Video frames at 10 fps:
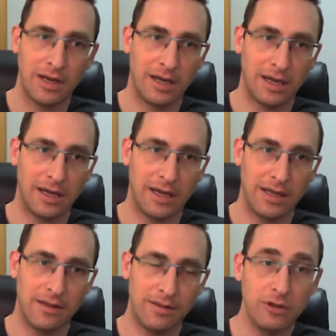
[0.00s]

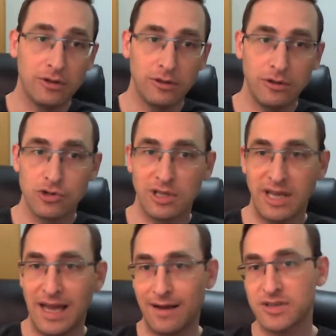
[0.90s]
then you'll
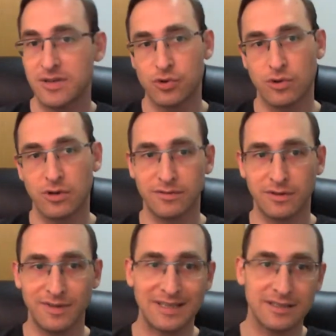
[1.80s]
usually have some sort of
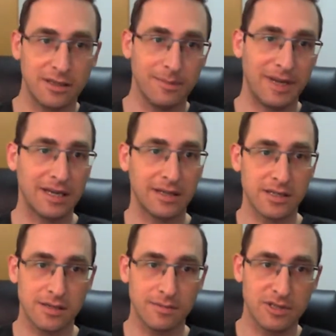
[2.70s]
eventing
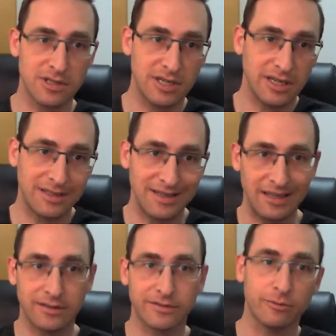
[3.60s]
mechanism to take
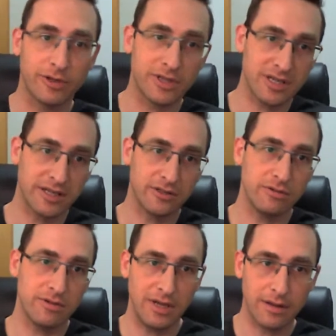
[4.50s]
data from one side
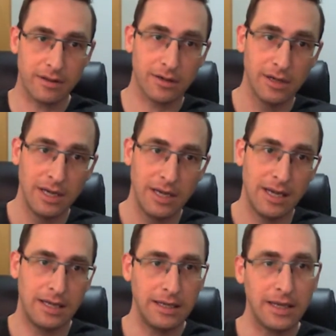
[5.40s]
to the other.
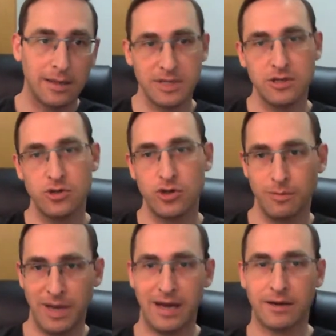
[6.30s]
And again,
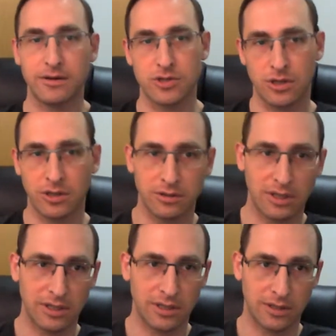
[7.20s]
messaging patterns are
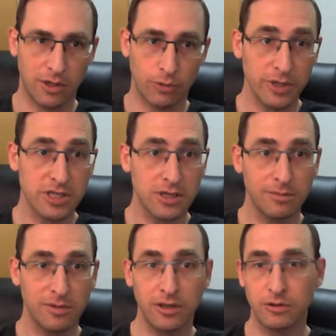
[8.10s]
a
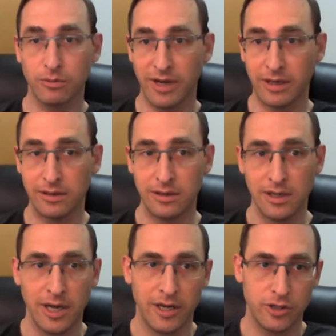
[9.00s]
reasonably good way
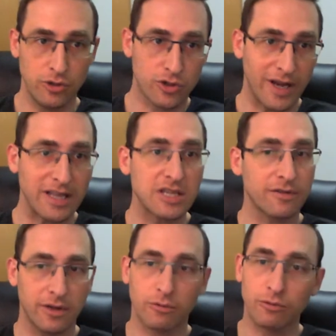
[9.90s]
to
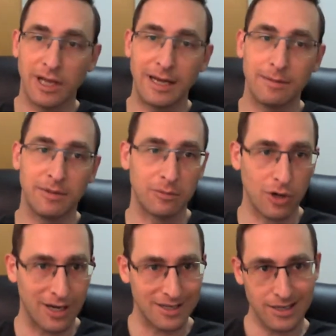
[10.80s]
transfer and reliably
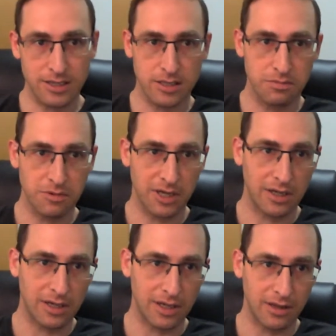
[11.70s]
process
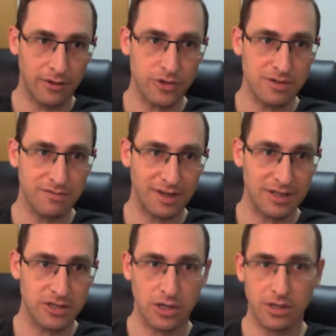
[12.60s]
those
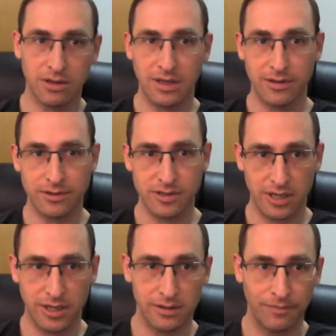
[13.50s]
events on the other
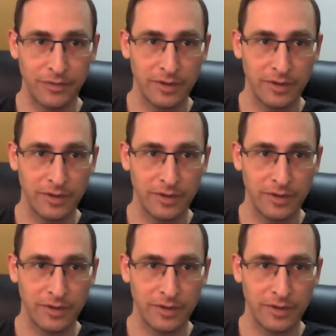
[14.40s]
side.